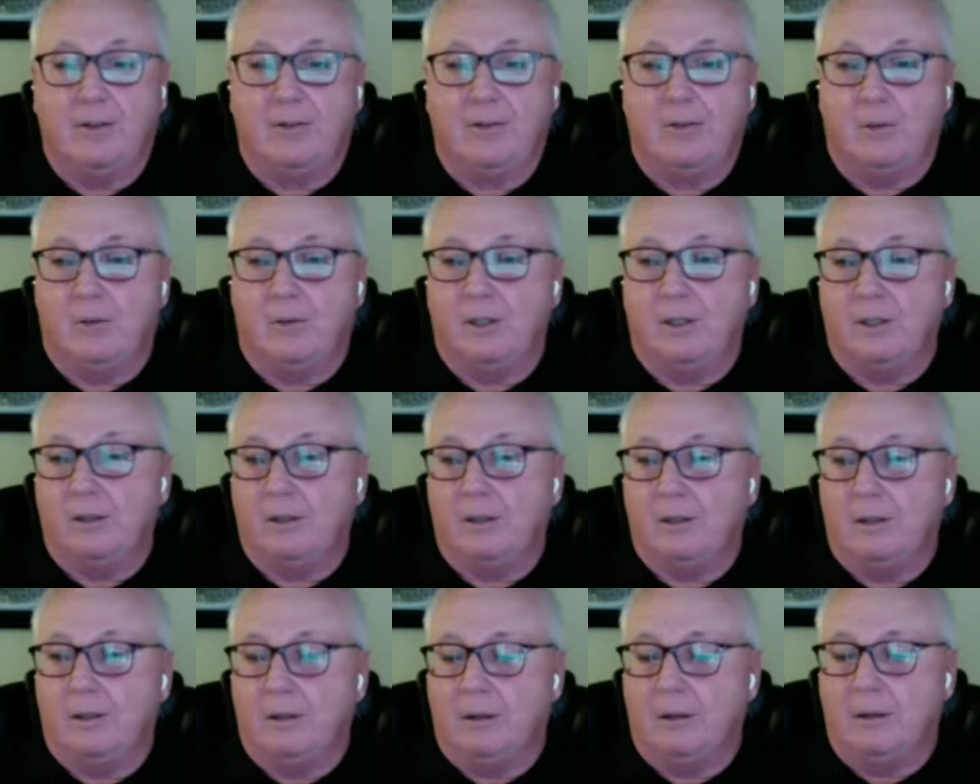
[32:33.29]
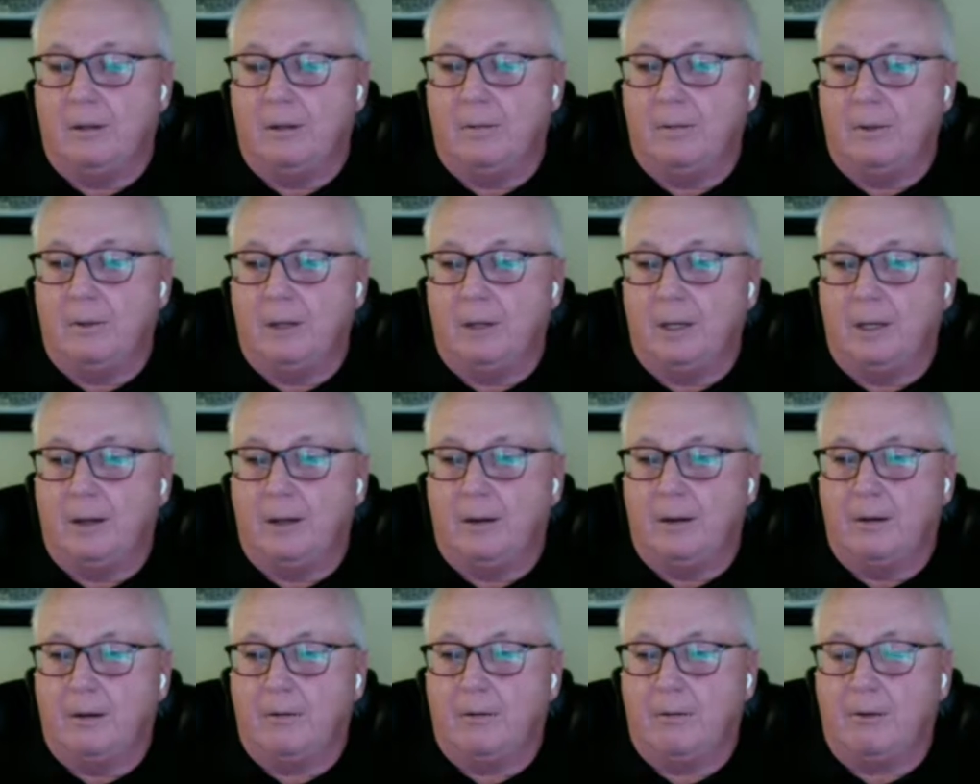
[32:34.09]
through a
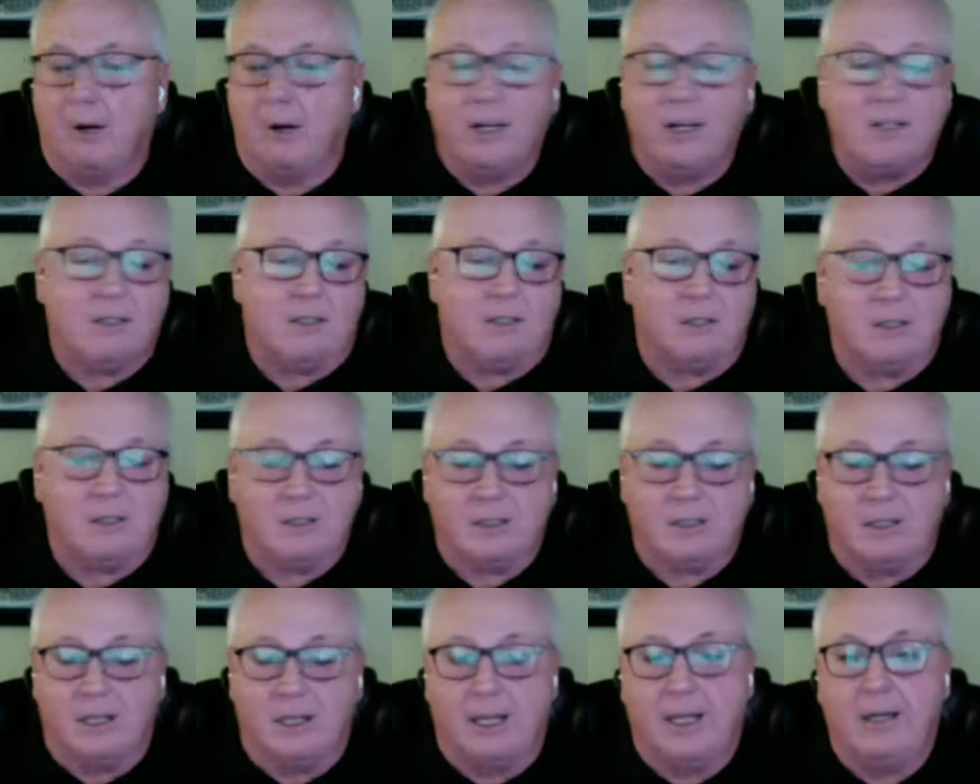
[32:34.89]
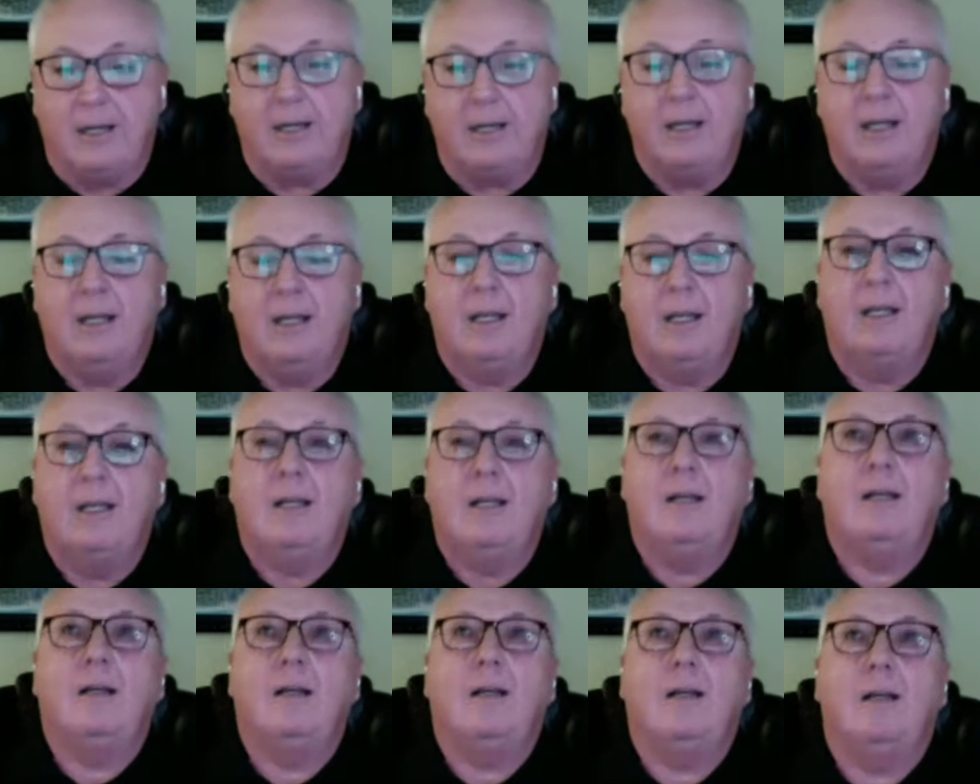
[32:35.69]
crisis, and then
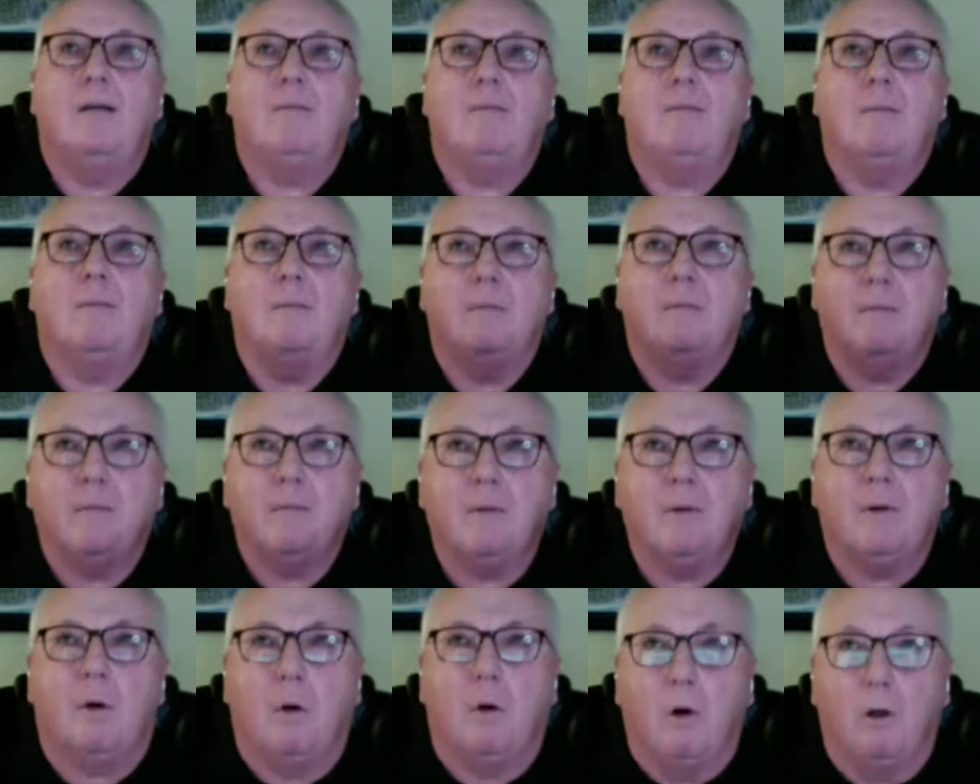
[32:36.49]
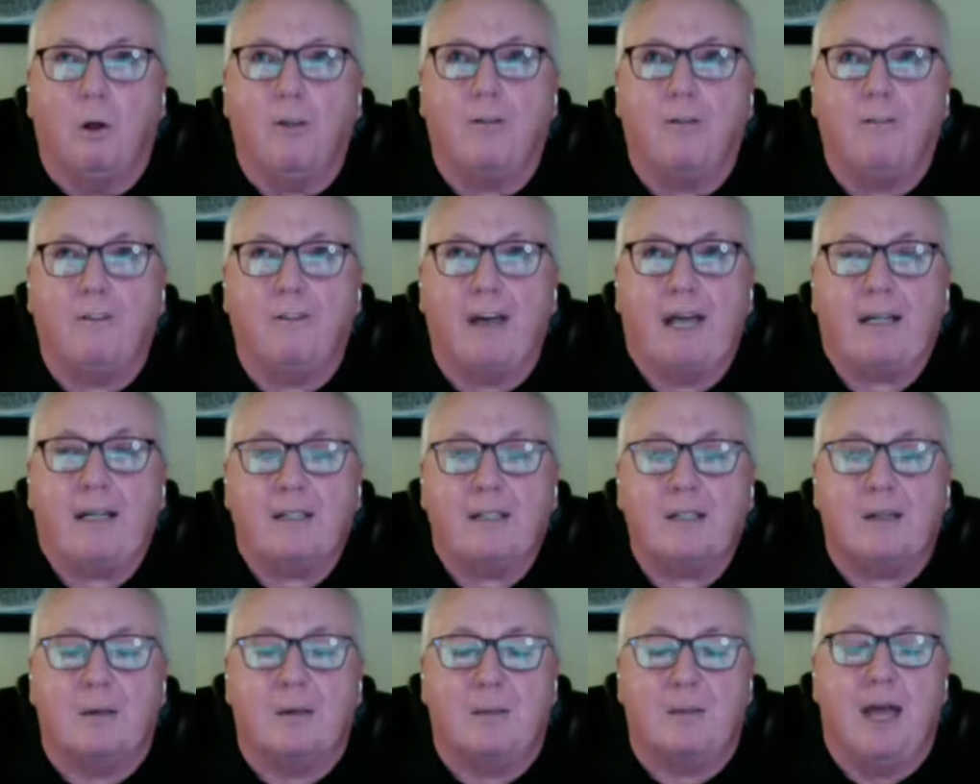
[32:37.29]
all the
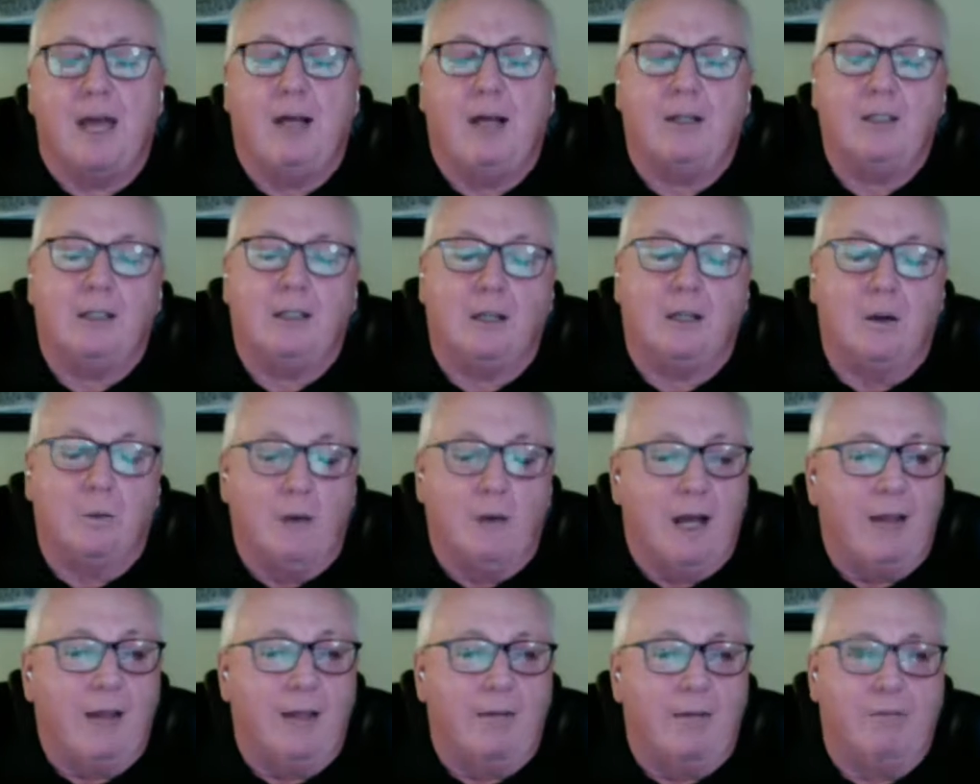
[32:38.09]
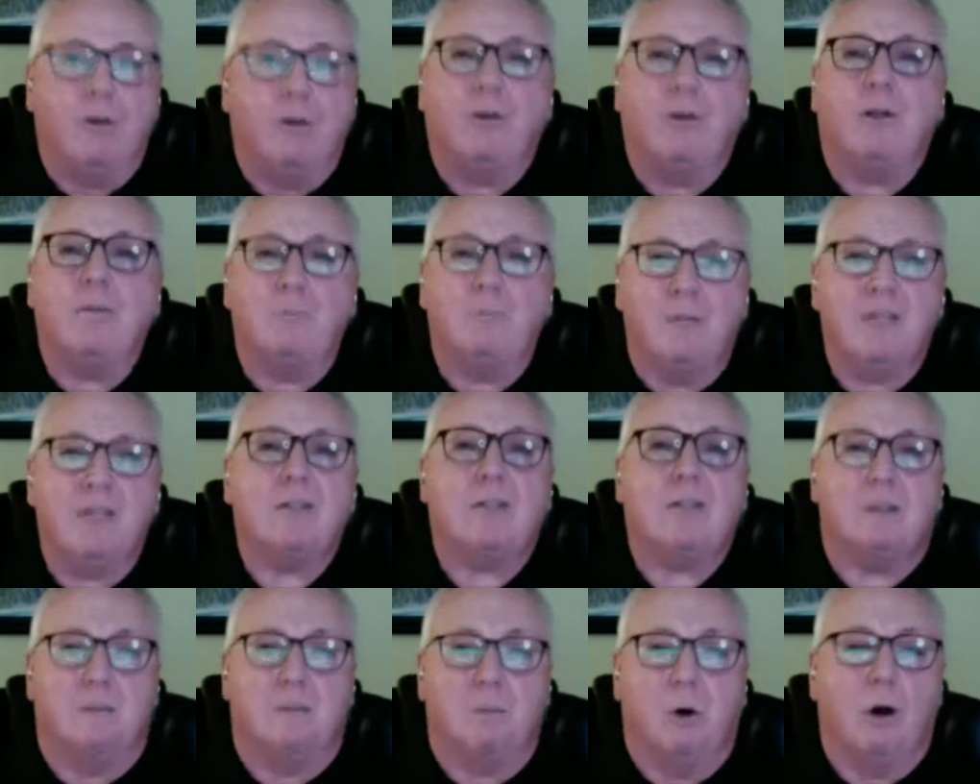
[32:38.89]
facts come out, and you go, wow, they really
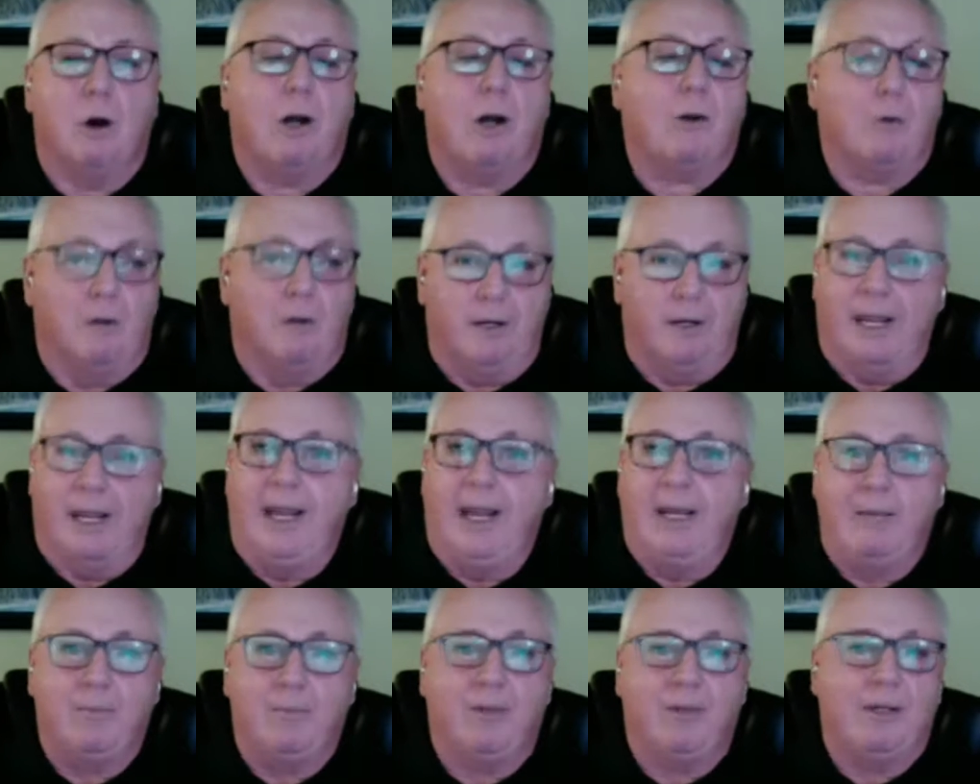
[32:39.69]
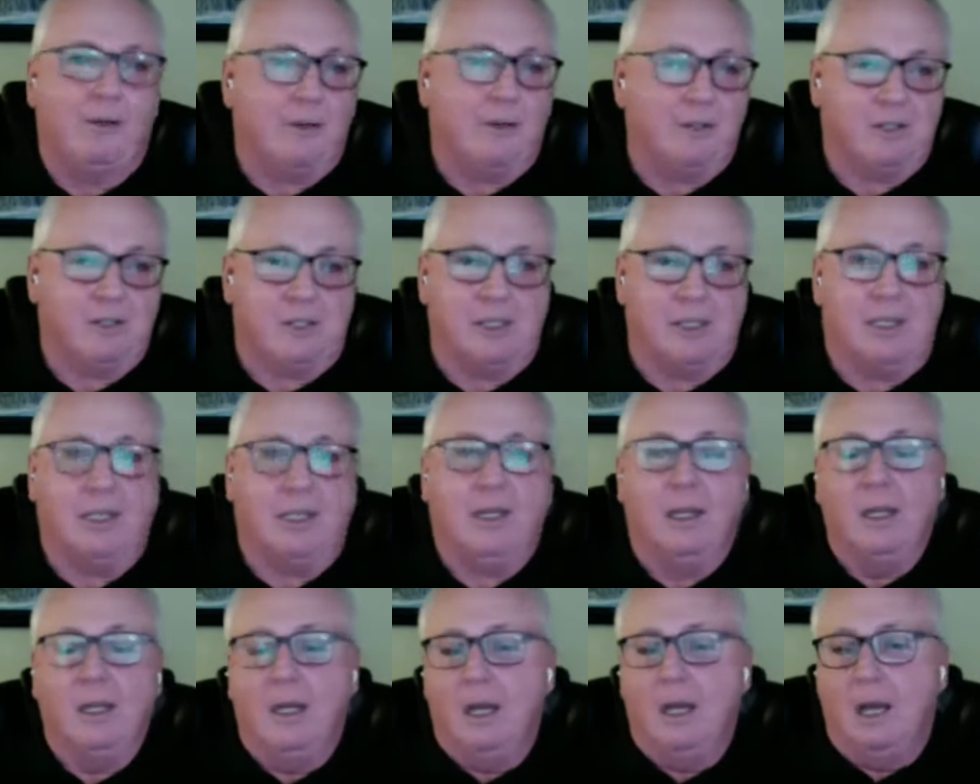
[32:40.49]
missed the mark on A, B, or
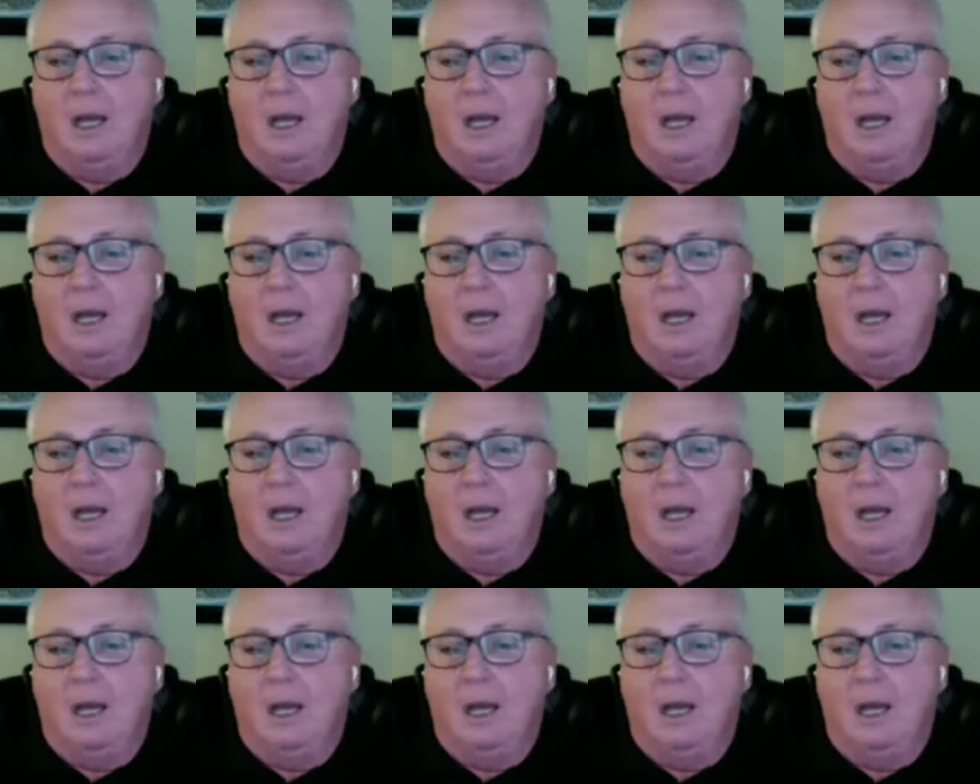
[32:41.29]
C.